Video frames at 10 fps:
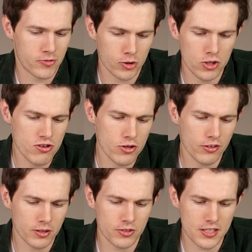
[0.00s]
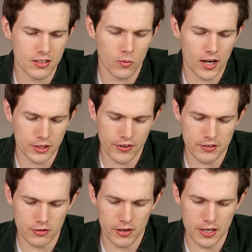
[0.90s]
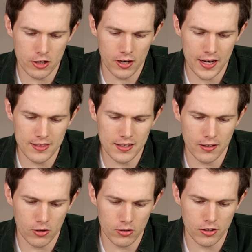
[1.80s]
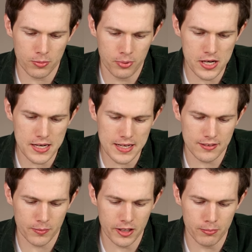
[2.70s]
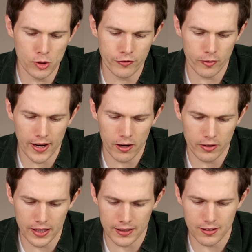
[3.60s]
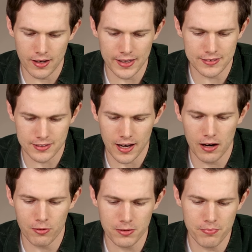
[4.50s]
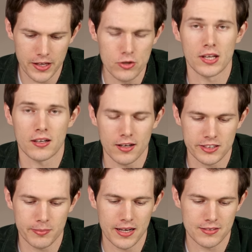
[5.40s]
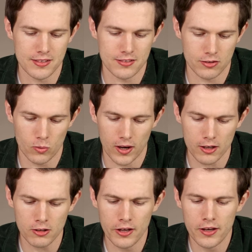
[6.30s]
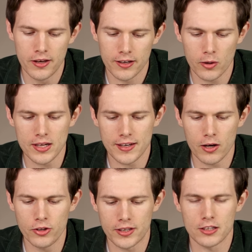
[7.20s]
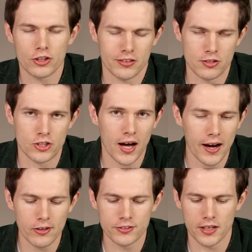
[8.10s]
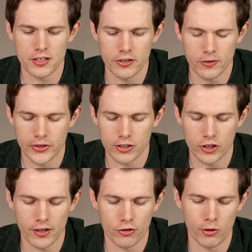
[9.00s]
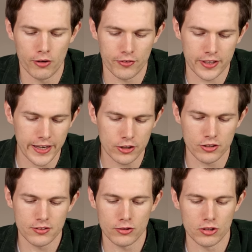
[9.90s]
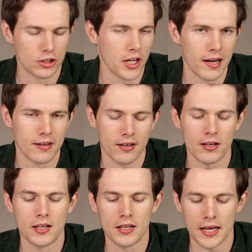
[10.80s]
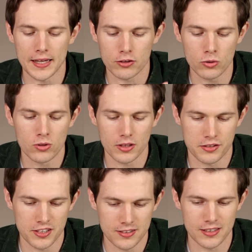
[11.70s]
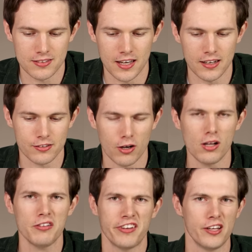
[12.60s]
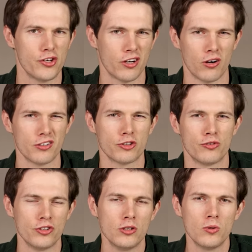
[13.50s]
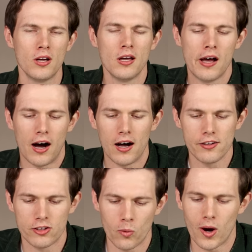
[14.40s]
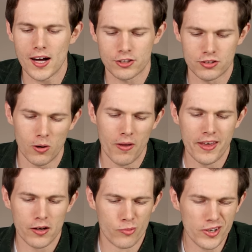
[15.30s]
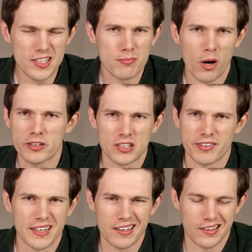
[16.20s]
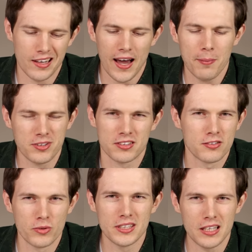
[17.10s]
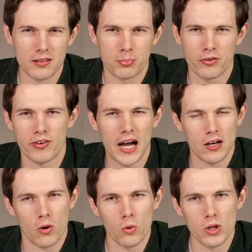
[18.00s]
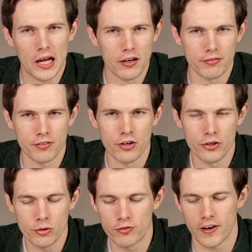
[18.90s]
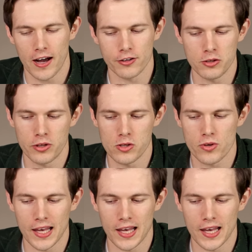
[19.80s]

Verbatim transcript: so you, you do have some decent watch faces right here. I think they all look pretty neat. Some of them move around, like the night sky one, and you can customize these as well. Going down, you can adjust your tiles on here, you can change your notifications, your agenda, and Google Assistant settings. All of that you can also do on the watch, so really most of it, the app doesn't really provide a whole lot of new value that you